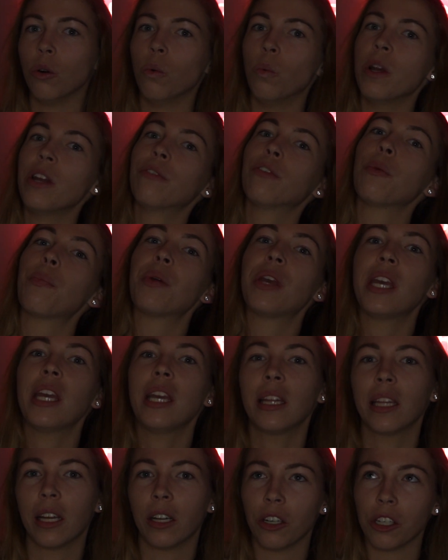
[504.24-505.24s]
we
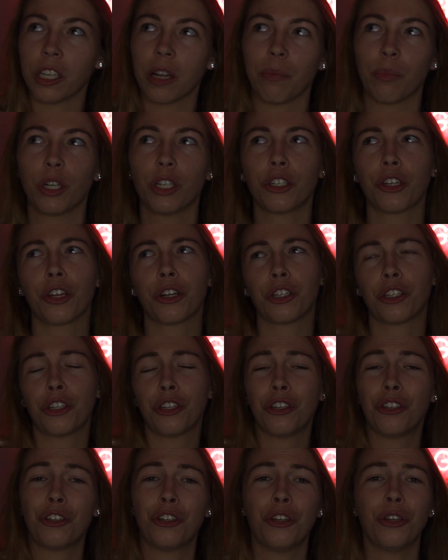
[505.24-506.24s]
repeat letters. I'm pretty sure
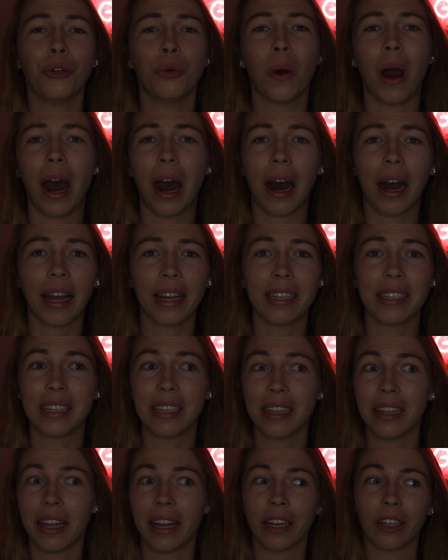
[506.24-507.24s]
there's 2 I's
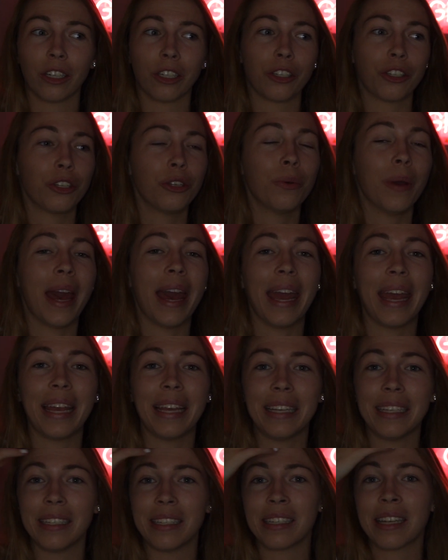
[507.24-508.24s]
in there, 2
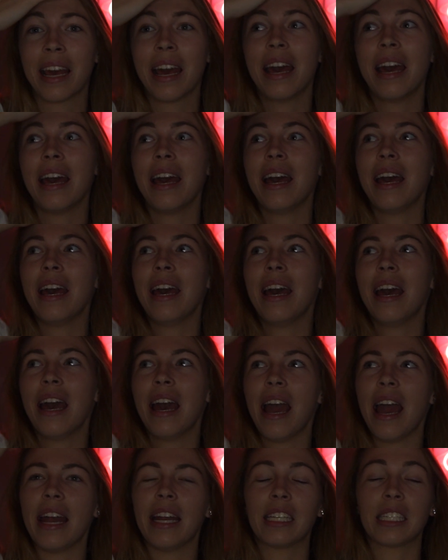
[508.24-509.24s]
A's,
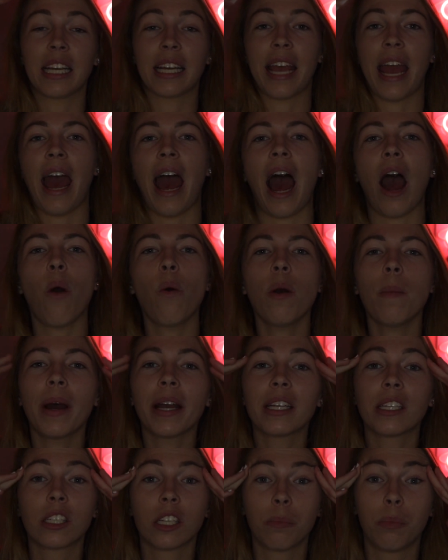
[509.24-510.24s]
and it's like, how am
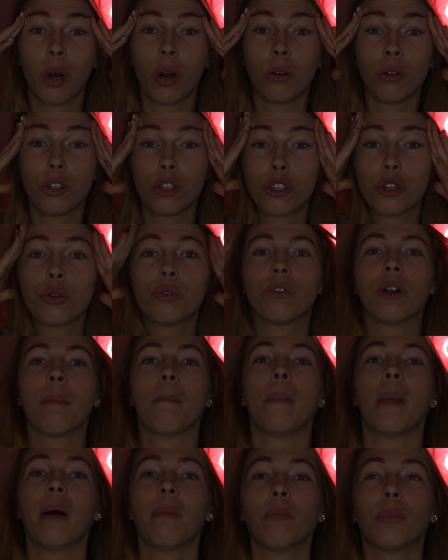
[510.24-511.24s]
I supposed to
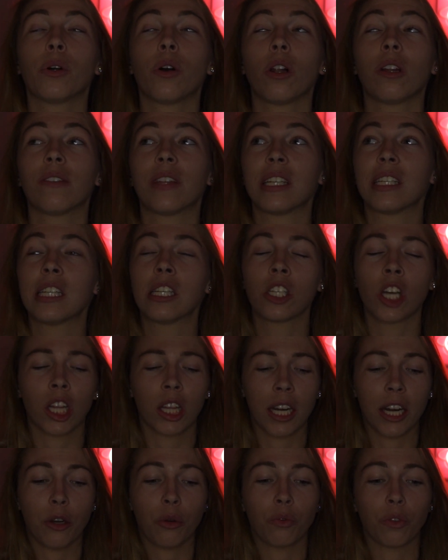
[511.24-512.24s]
remember all of this? It's
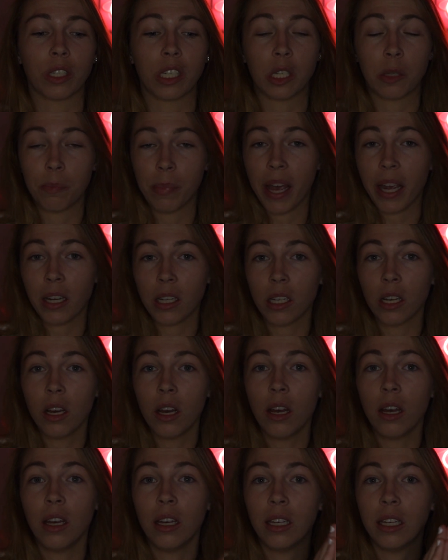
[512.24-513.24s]
not that I don't respect
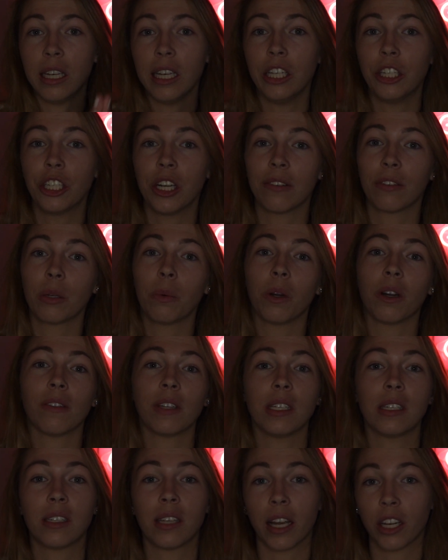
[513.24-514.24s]
each and every one of
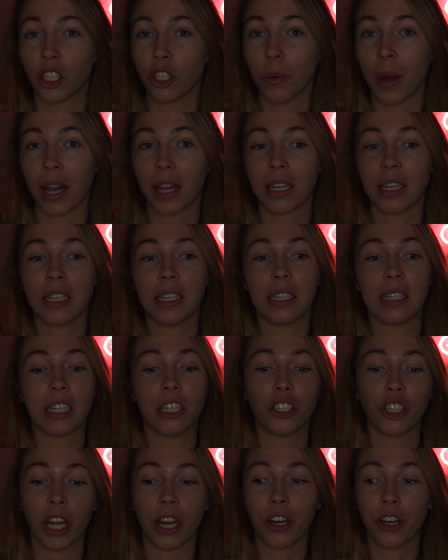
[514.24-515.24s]
these sexualities
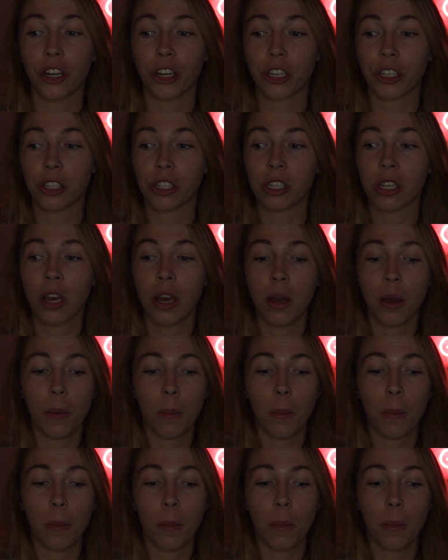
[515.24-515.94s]
and genders